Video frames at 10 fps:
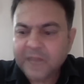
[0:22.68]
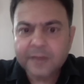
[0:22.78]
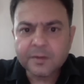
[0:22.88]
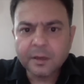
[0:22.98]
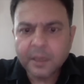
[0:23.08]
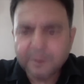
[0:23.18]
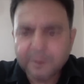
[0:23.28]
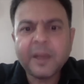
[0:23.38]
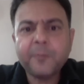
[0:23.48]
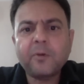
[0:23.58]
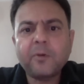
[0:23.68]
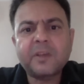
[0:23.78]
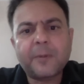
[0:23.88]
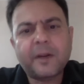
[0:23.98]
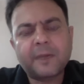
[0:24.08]
Yes, even Manipur was
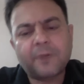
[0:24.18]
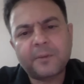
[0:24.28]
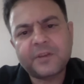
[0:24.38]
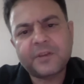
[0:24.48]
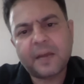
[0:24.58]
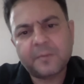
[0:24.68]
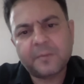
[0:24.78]
separated from Assam.